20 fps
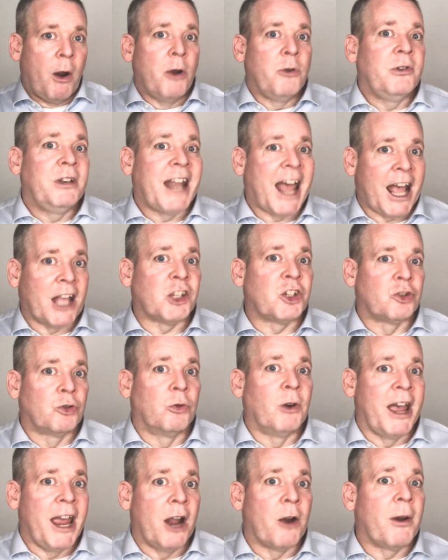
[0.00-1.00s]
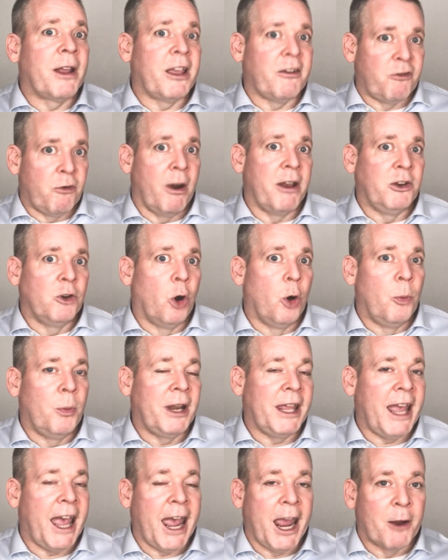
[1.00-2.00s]
own natural hearing, if we're
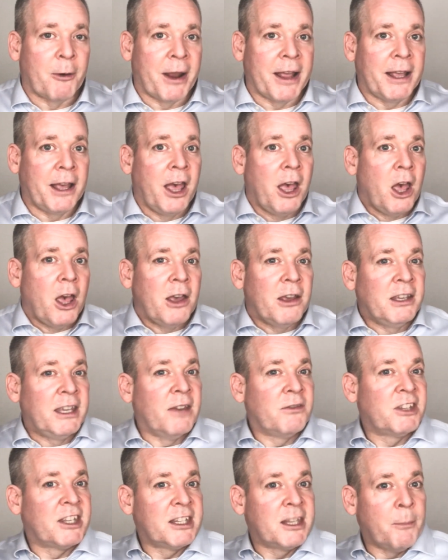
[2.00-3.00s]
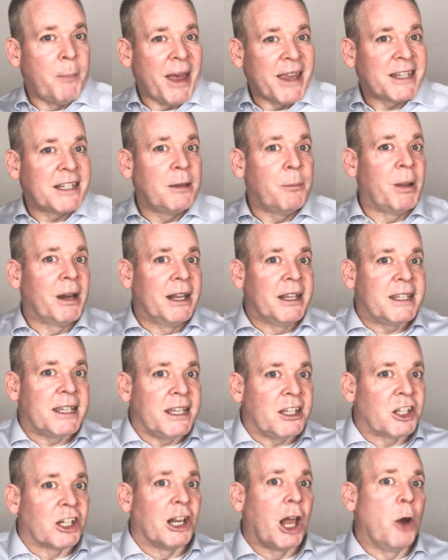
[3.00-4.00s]
normally hearing, gives us the best ability
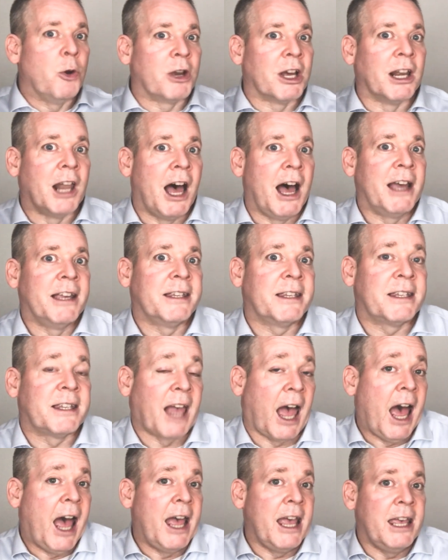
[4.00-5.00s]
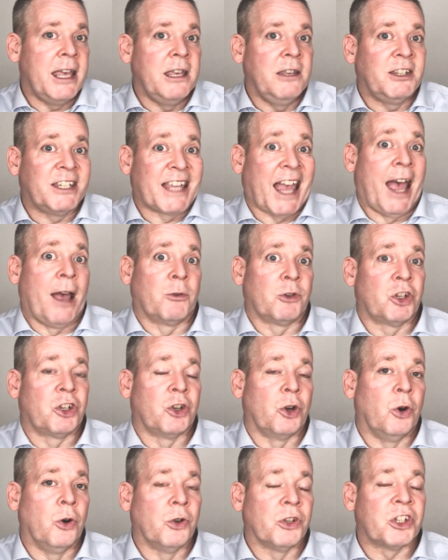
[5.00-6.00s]
to localize a sound
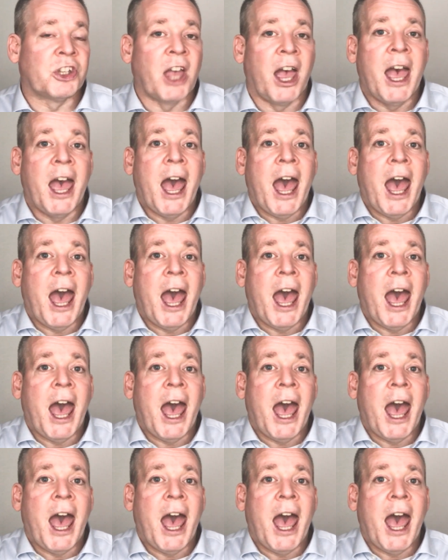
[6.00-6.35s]
source.